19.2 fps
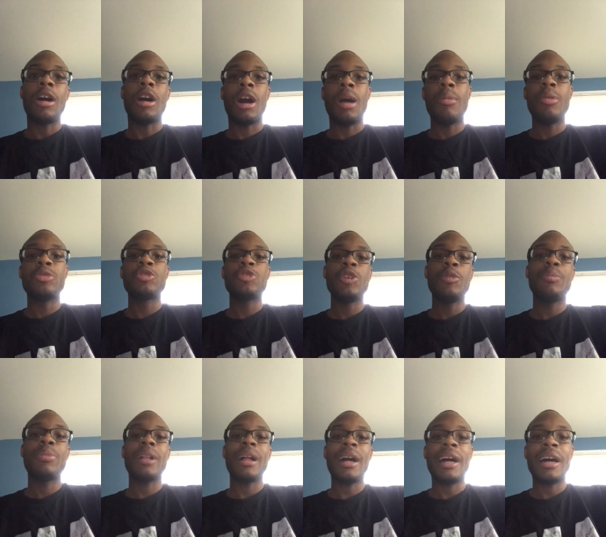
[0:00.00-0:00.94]
almost two
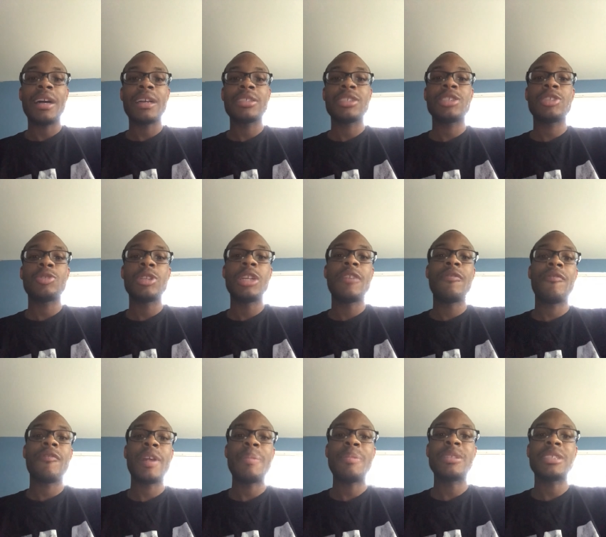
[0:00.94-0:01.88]
blocks, shooting
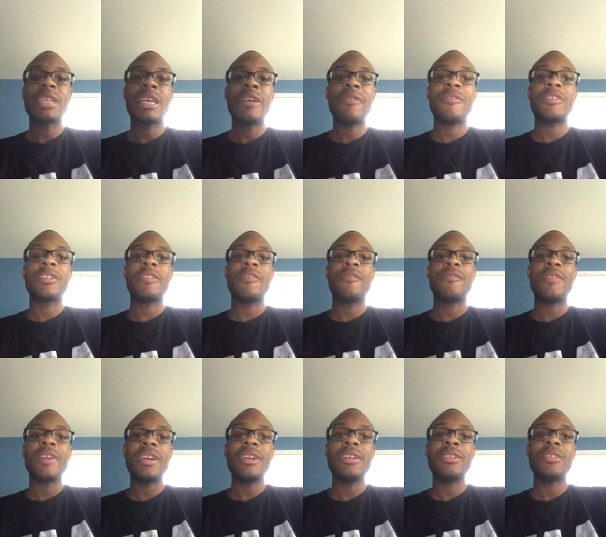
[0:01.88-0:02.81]
50% from the
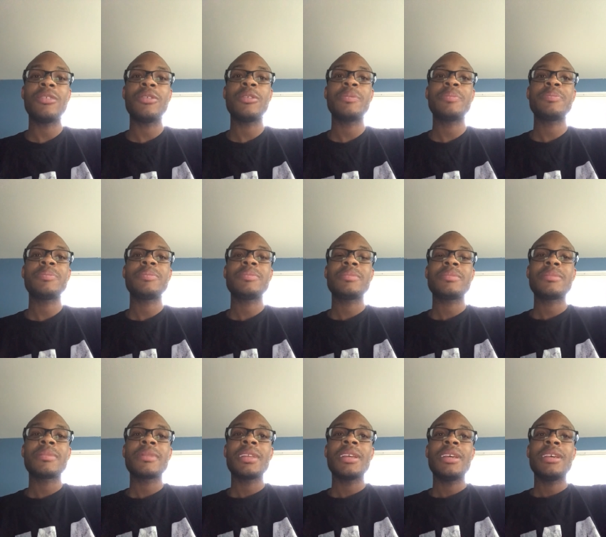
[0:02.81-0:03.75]
field.
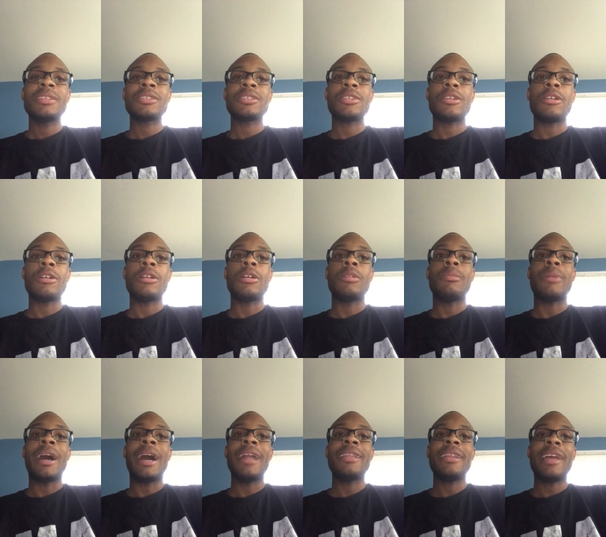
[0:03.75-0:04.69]
So
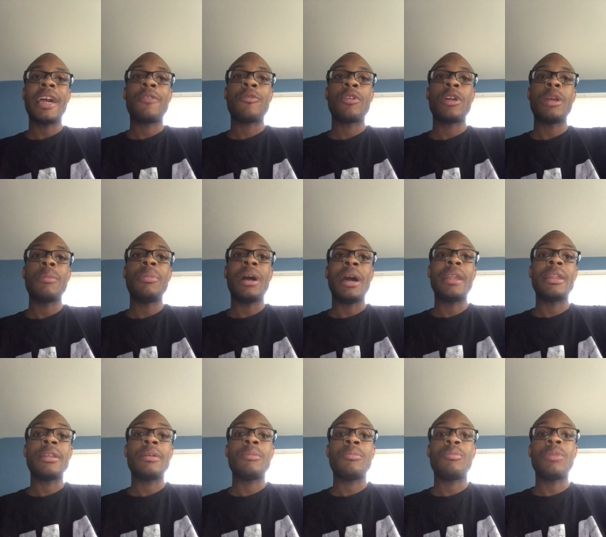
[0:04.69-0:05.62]
I like Roy, but
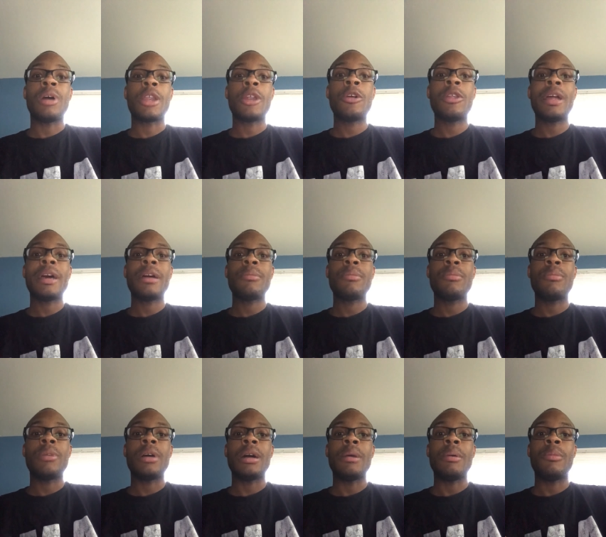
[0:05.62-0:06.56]
what I do like,
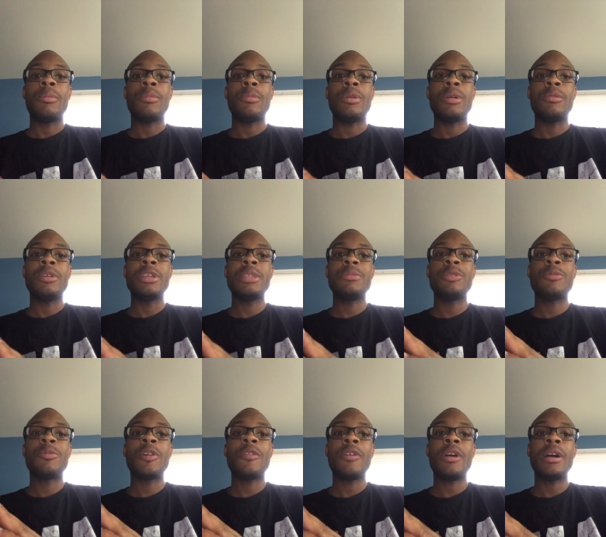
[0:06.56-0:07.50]
but when he
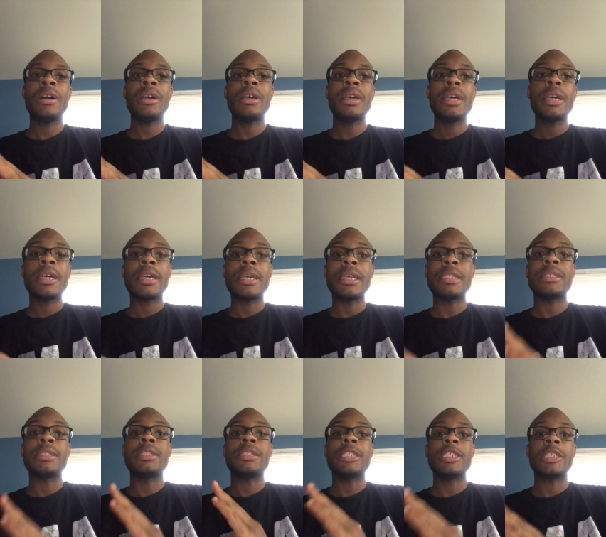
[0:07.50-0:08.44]
improve on is
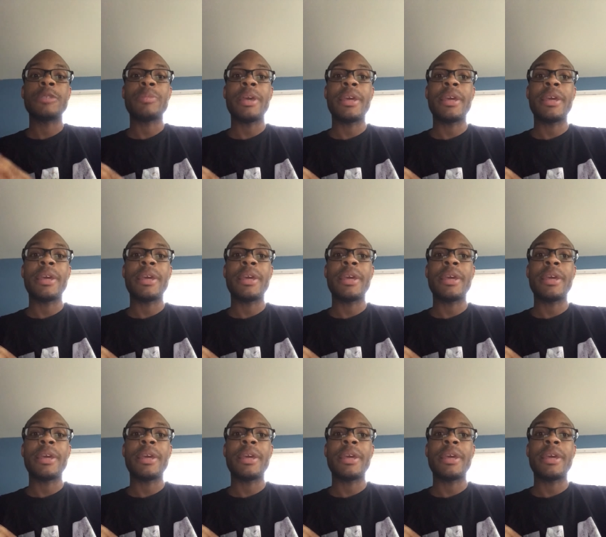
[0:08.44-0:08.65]
decision